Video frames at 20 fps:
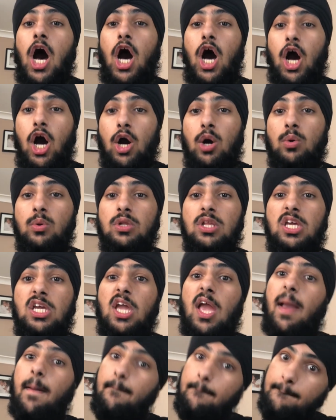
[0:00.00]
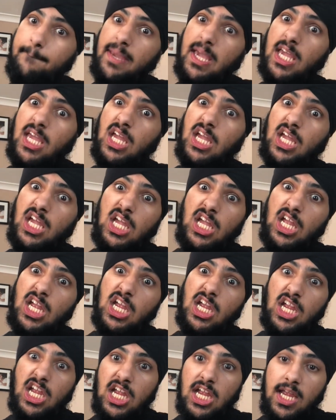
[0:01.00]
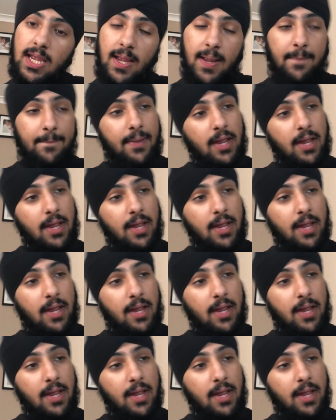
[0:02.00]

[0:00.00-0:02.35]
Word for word: Holy Beep.